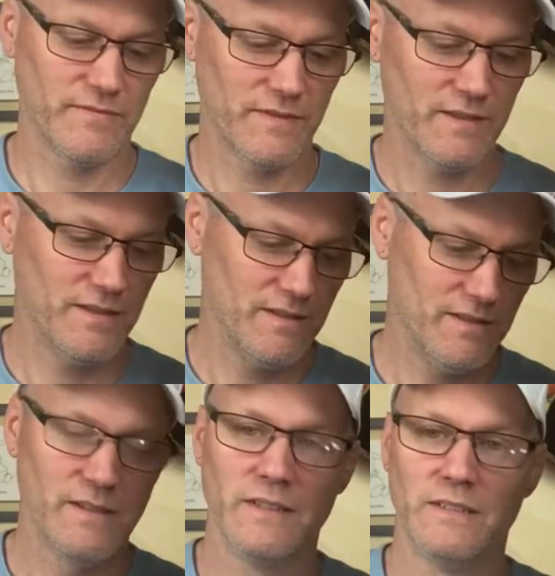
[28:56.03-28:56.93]

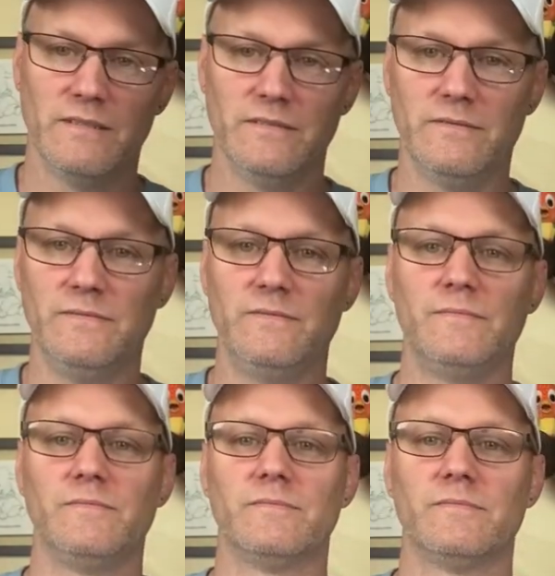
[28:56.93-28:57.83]

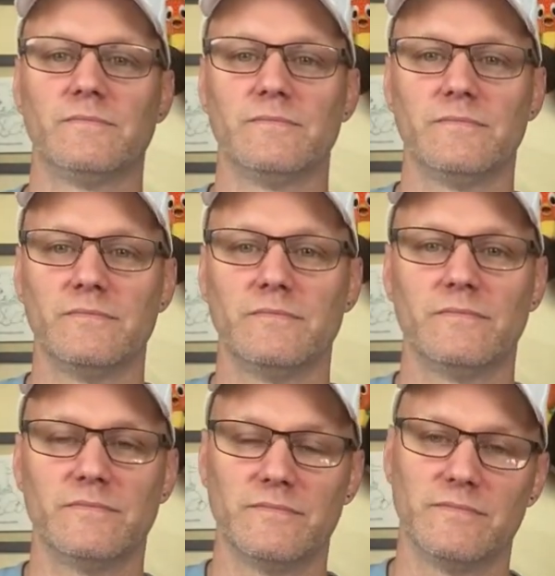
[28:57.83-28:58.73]

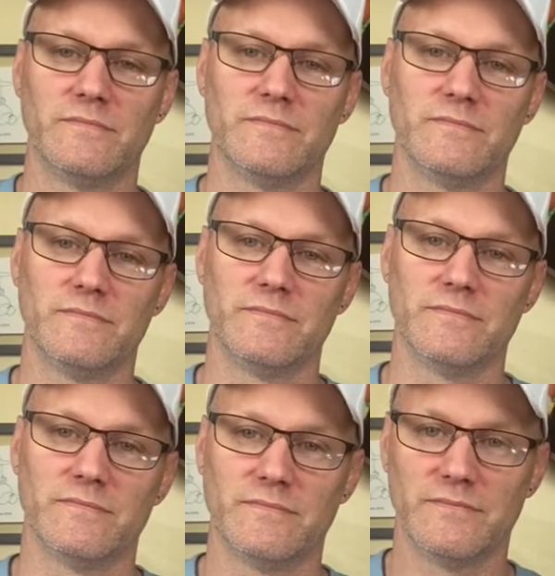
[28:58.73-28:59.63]
The person shown says nothing.